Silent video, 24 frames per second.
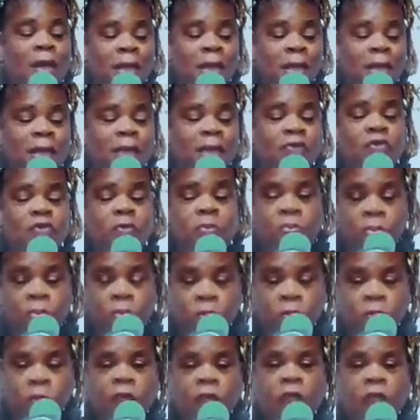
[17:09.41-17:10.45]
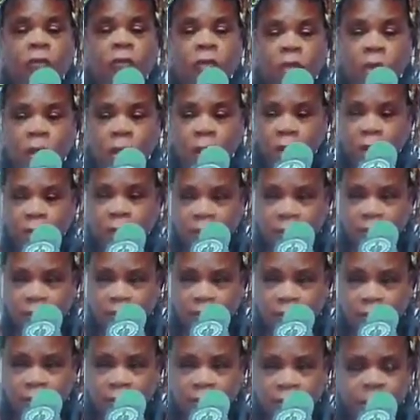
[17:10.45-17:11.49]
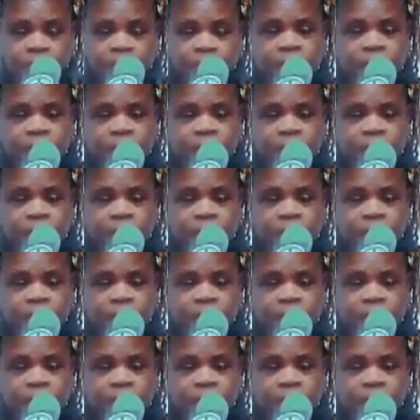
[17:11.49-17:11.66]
each beautiful gardens